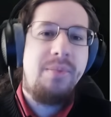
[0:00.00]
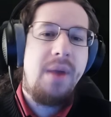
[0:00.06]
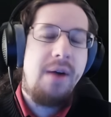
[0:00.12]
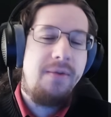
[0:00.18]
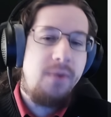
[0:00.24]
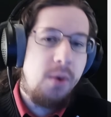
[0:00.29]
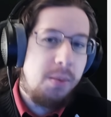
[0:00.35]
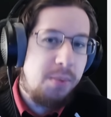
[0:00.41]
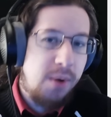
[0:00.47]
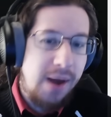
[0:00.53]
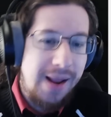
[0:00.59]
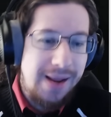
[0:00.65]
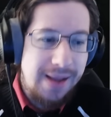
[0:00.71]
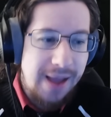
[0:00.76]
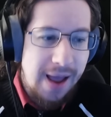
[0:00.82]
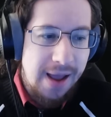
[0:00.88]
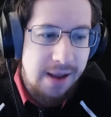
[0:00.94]
At
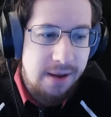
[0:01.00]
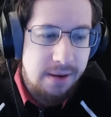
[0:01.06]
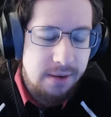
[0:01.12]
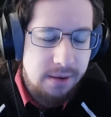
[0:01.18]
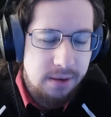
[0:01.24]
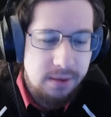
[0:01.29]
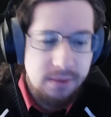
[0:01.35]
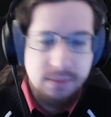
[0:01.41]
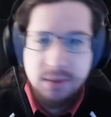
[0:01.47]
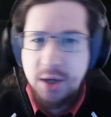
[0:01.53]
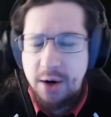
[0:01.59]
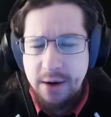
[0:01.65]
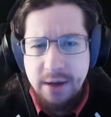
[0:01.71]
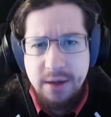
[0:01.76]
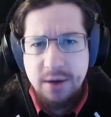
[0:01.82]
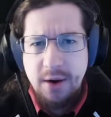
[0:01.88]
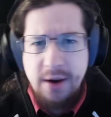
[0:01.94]
3.8k,
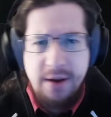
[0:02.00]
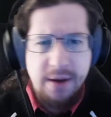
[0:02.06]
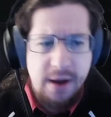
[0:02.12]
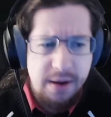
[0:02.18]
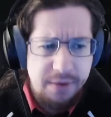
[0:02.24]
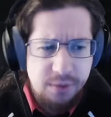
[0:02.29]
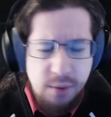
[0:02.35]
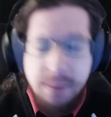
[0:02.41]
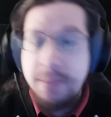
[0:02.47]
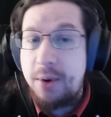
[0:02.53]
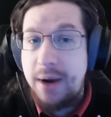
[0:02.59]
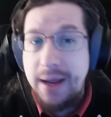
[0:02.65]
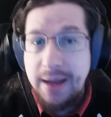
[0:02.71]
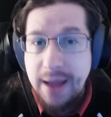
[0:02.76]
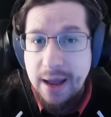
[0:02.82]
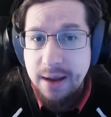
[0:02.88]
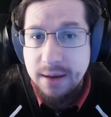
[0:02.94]

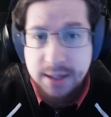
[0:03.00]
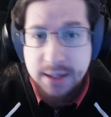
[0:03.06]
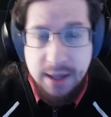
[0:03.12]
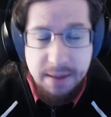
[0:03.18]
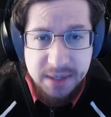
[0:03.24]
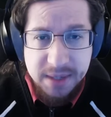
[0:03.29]
slight